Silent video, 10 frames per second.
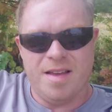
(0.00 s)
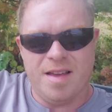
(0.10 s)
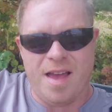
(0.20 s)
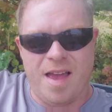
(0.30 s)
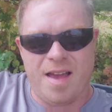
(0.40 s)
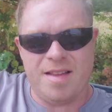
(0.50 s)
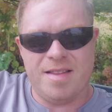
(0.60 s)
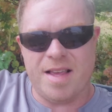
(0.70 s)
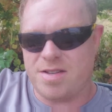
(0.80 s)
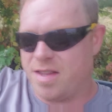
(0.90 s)

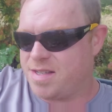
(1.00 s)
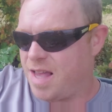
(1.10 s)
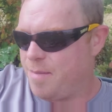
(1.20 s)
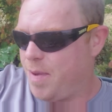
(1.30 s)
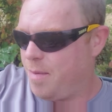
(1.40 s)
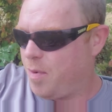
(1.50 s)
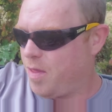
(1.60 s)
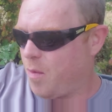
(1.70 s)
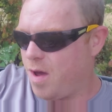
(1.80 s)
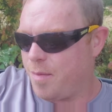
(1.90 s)
And these are the same people
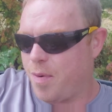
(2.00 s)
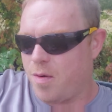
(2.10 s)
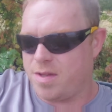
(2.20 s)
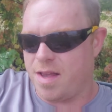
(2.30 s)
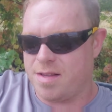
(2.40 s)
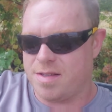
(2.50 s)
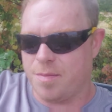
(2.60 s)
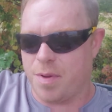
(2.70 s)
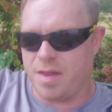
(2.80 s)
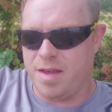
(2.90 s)
that want to protest the
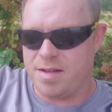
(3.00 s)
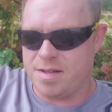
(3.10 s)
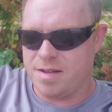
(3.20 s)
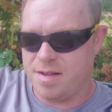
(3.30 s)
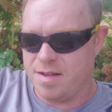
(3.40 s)
police.